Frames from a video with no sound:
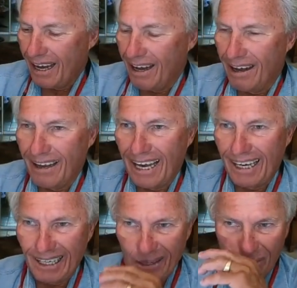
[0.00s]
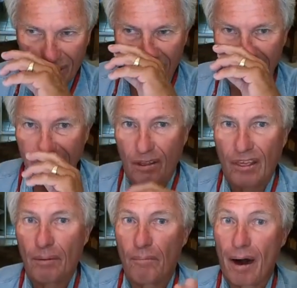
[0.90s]
And when you get
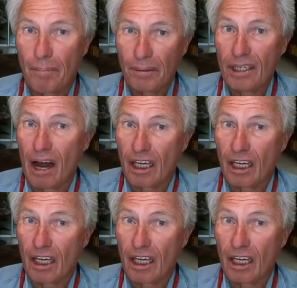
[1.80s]
the thing properly